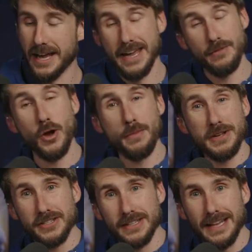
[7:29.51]
Even though I
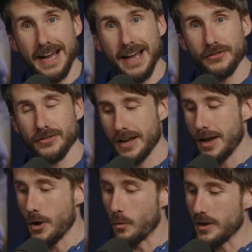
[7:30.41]
mentioned it last,
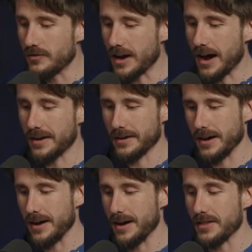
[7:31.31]
we've got
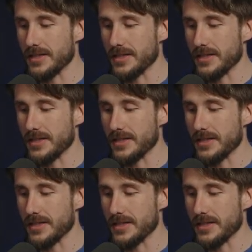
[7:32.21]
uh,